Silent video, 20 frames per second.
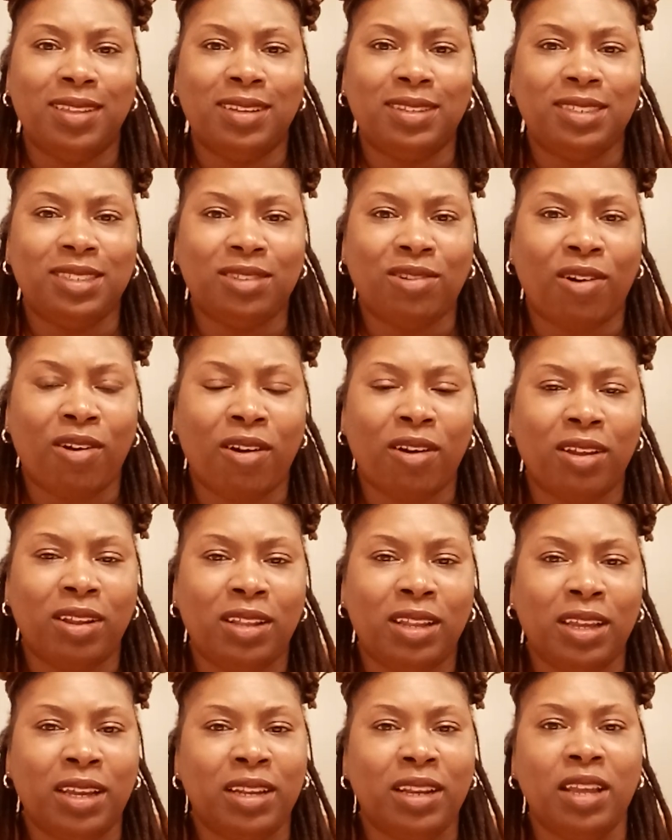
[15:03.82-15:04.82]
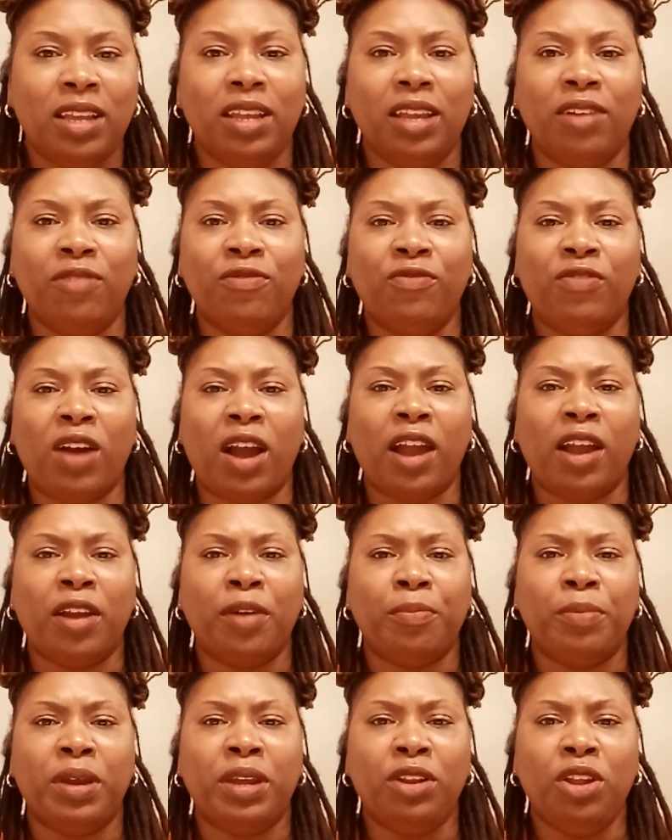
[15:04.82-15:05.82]
the starlit
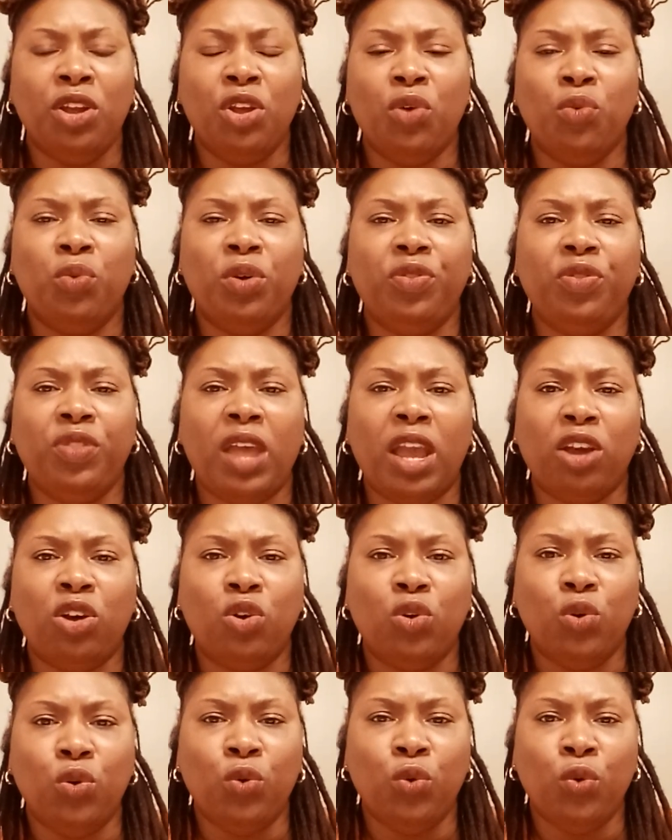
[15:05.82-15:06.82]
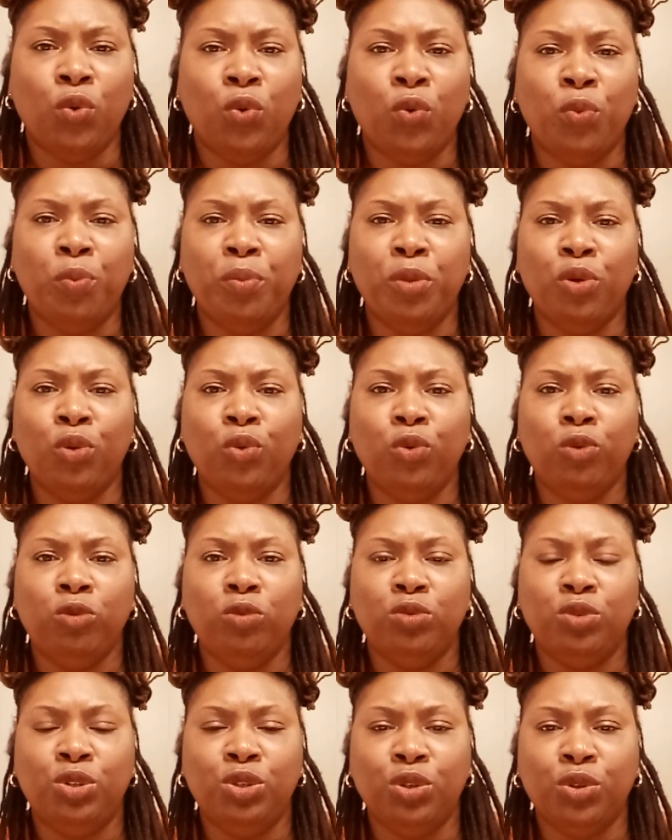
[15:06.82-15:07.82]
environment with that cool
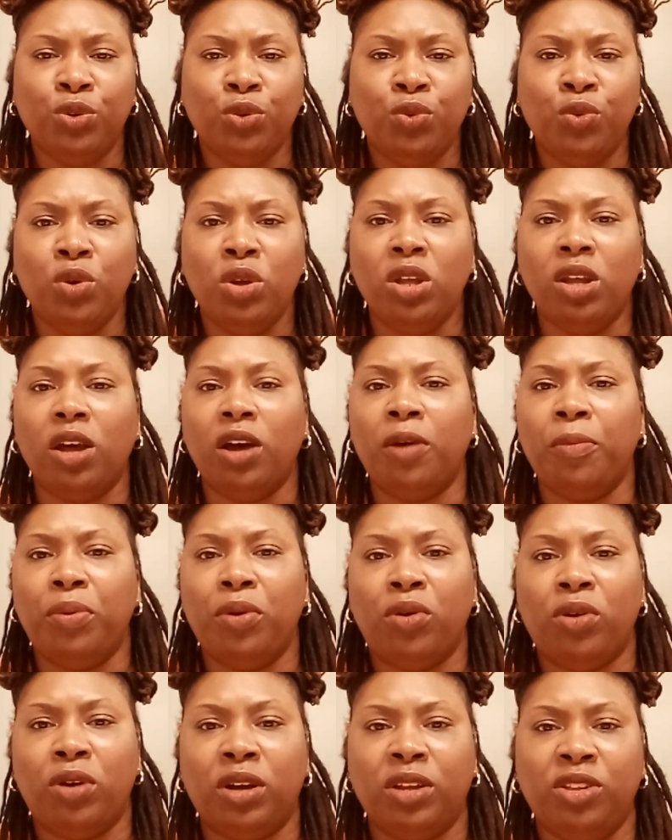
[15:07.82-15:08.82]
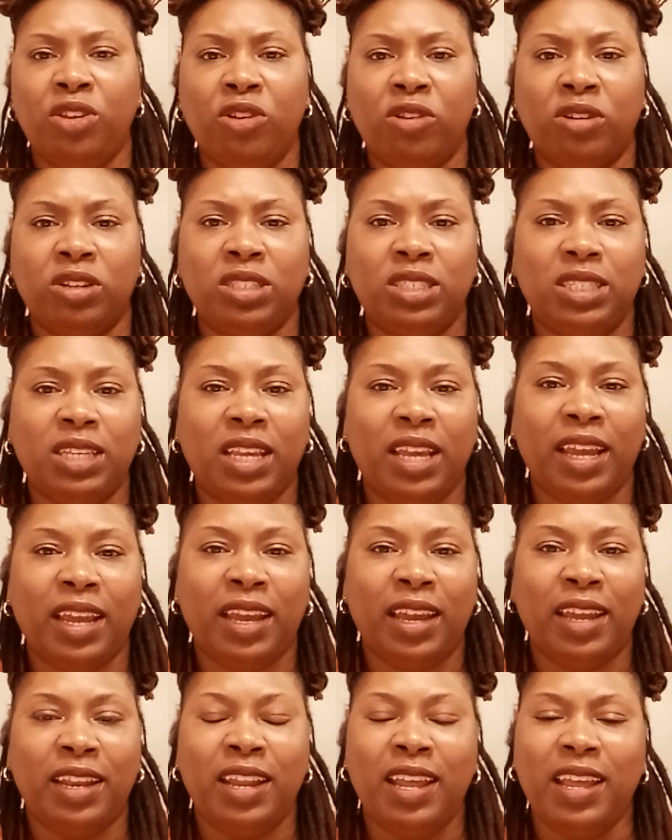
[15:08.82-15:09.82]
moon dew upon your
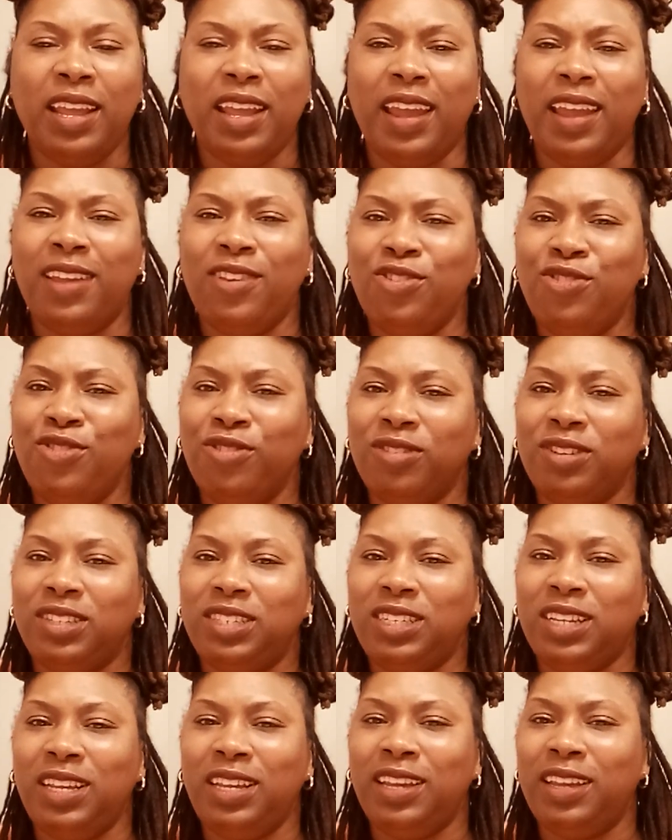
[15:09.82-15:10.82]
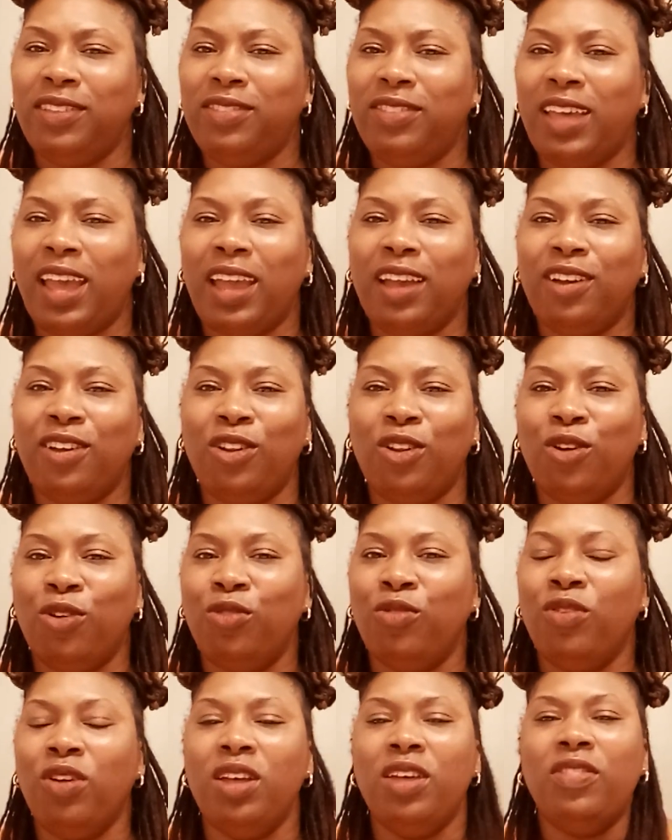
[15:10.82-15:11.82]
skin, and you're seeing that
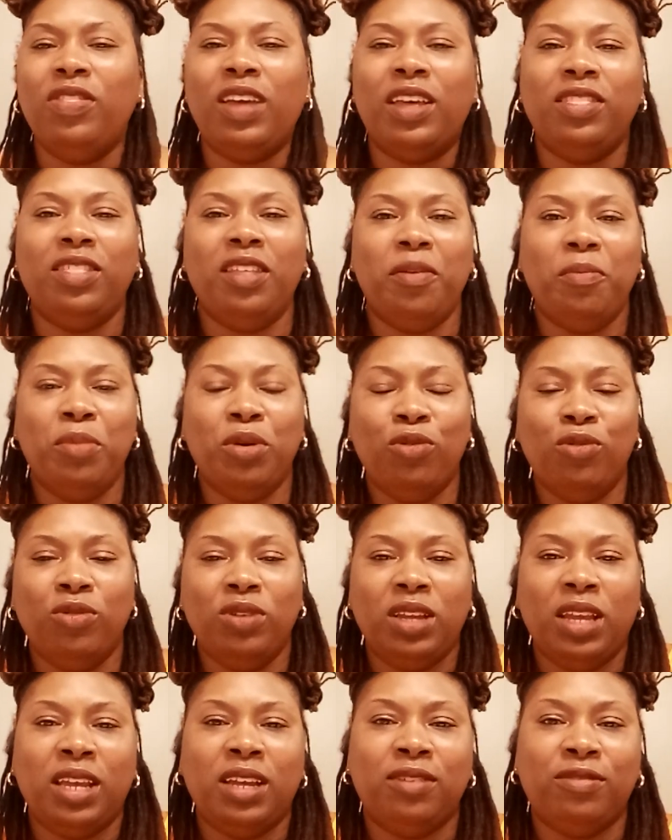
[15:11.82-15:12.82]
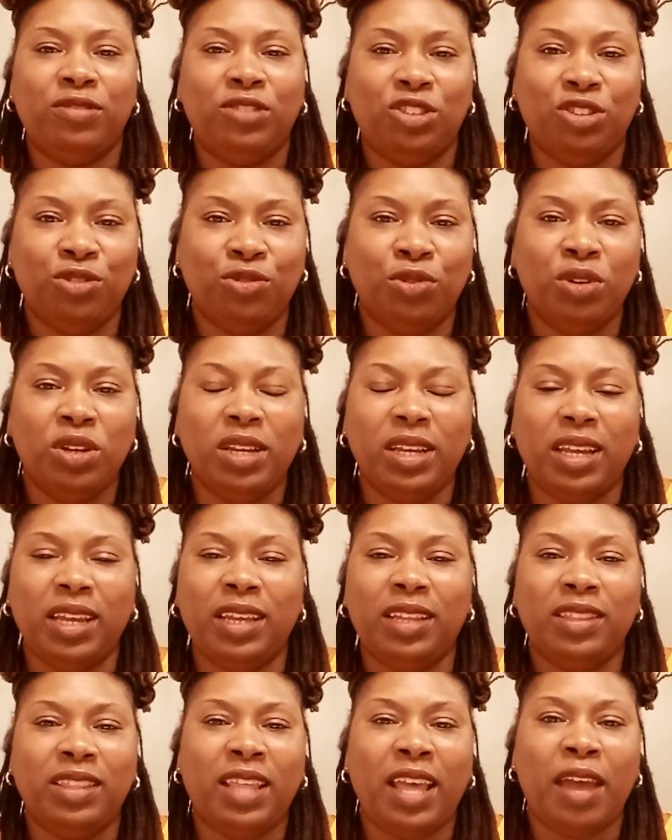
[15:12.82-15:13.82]
glow that the moon gives you
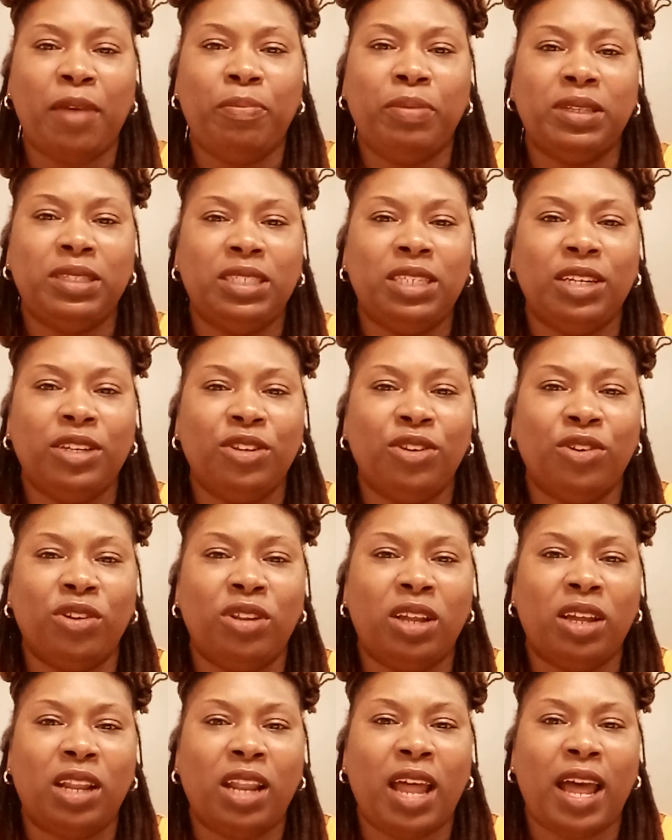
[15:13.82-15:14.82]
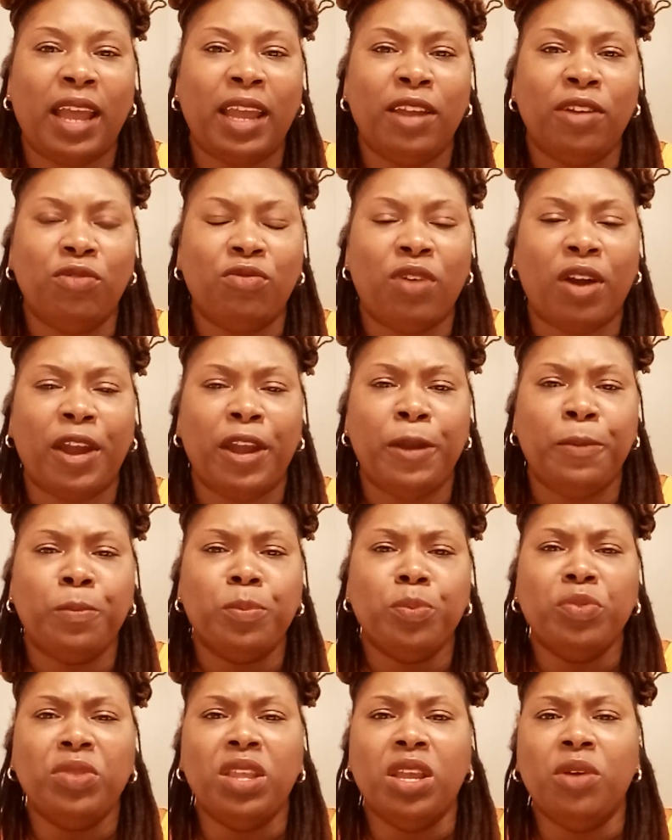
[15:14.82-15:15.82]
in that particular light, right?